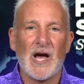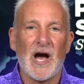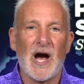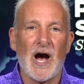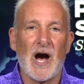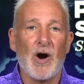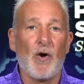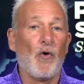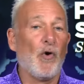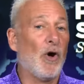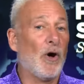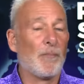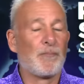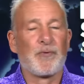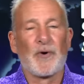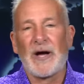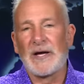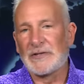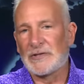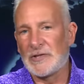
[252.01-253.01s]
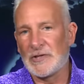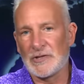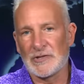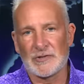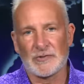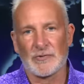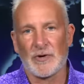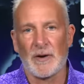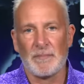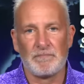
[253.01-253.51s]
Uh, oil prices
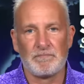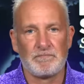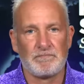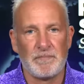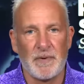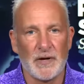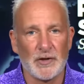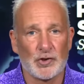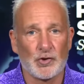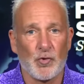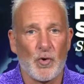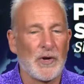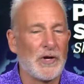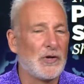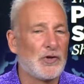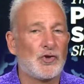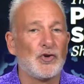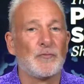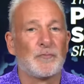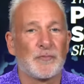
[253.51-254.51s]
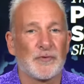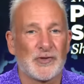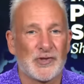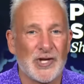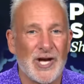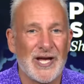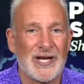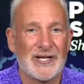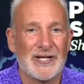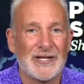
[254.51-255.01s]
are up
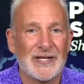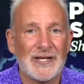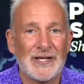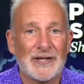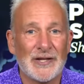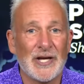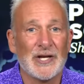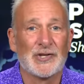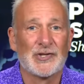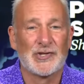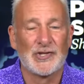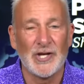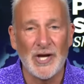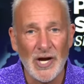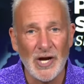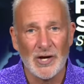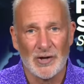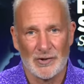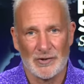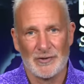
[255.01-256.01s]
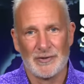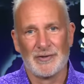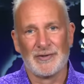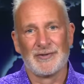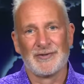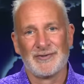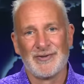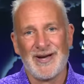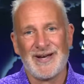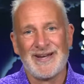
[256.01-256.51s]
22% uh, this year,
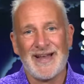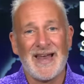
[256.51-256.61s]
right?